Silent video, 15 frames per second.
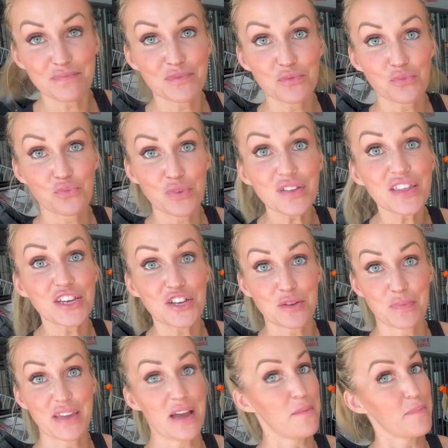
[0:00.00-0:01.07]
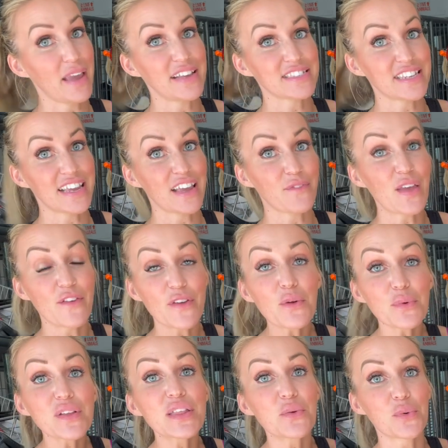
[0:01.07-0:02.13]
really could be amazing. If it
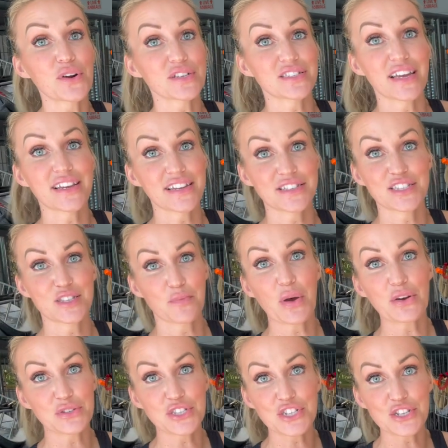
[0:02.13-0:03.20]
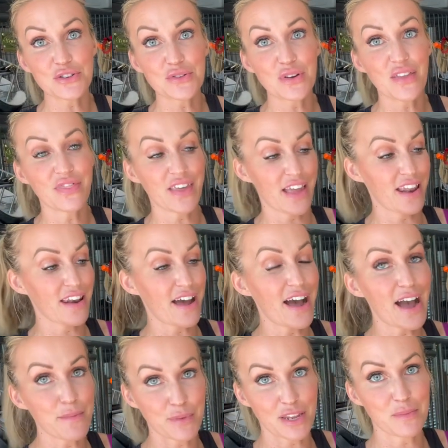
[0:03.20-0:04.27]
really works like it's supposed to, then
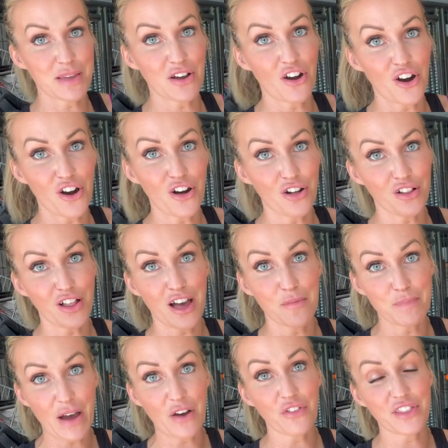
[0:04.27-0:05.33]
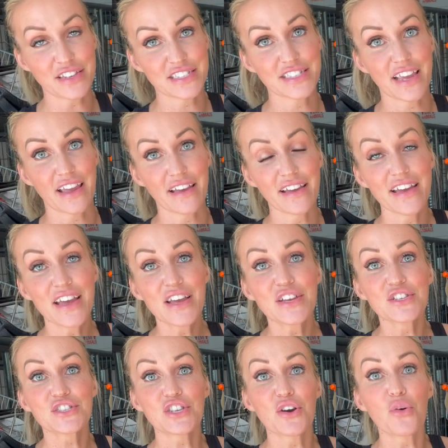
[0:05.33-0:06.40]
I'm gonna be all about this thing.
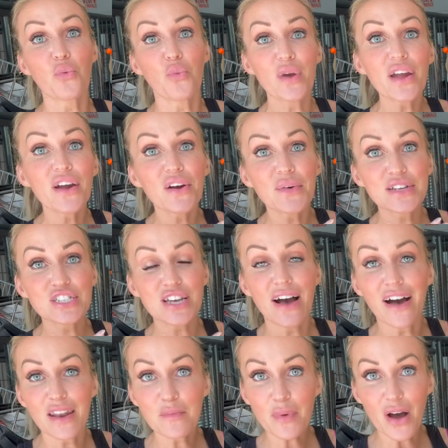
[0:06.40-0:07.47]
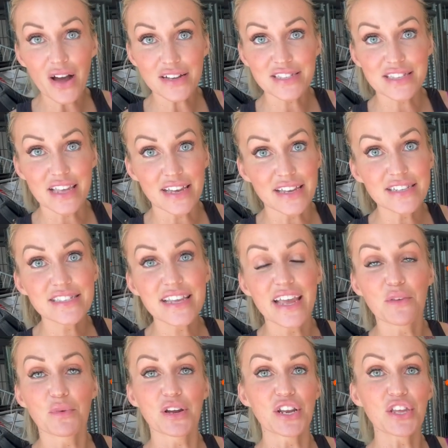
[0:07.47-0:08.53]
So we're going to unbox this
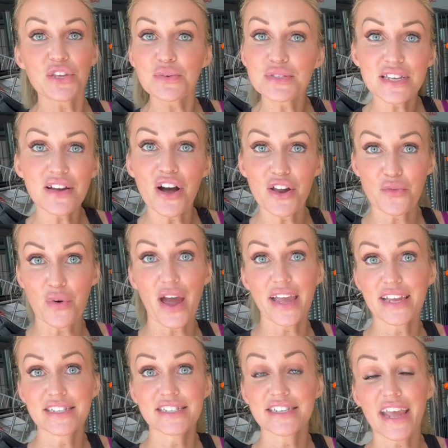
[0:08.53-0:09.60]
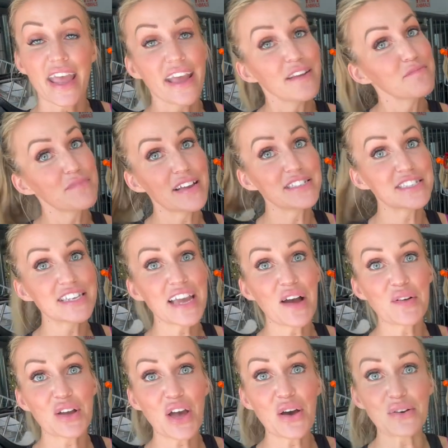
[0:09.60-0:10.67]
and we're gonna use it on Riot today and see how
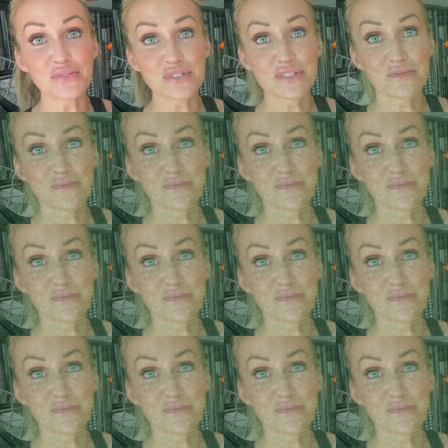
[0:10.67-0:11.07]
it goes.